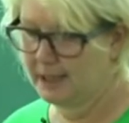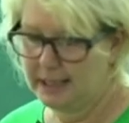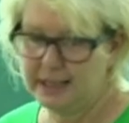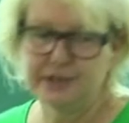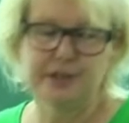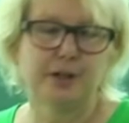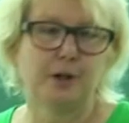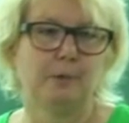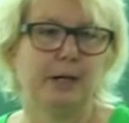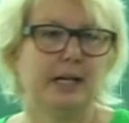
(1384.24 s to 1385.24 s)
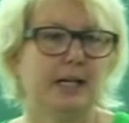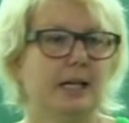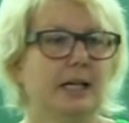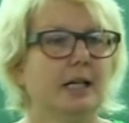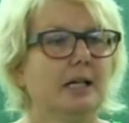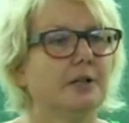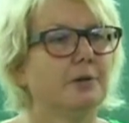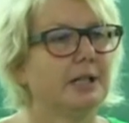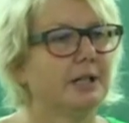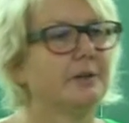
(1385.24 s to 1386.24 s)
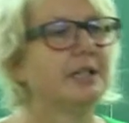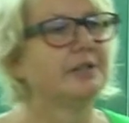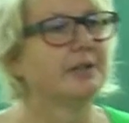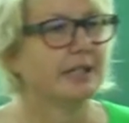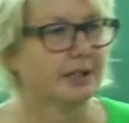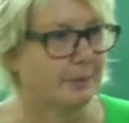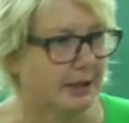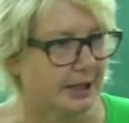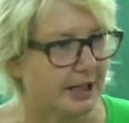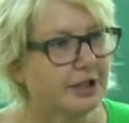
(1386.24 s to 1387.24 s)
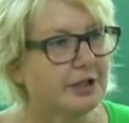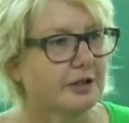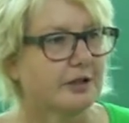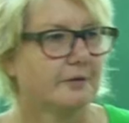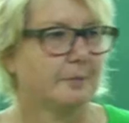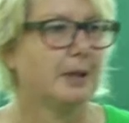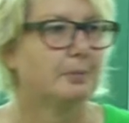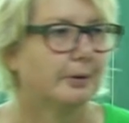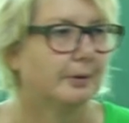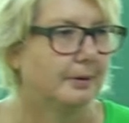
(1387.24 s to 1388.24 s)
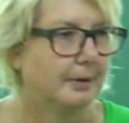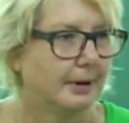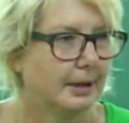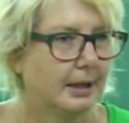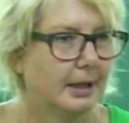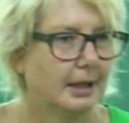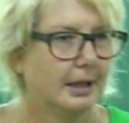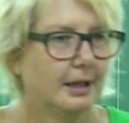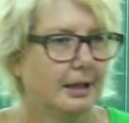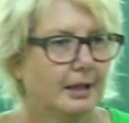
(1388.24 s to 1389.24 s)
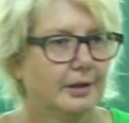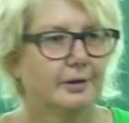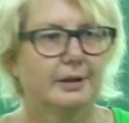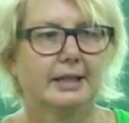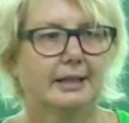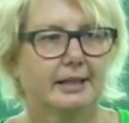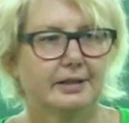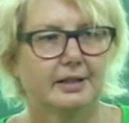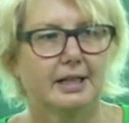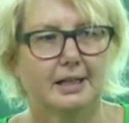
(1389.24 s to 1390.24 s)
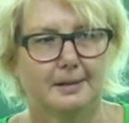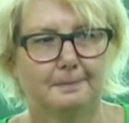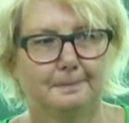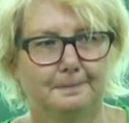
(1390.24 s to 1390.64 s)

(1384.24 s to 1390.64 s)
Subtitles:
Is there a way to increase the expectations of people so that they stay?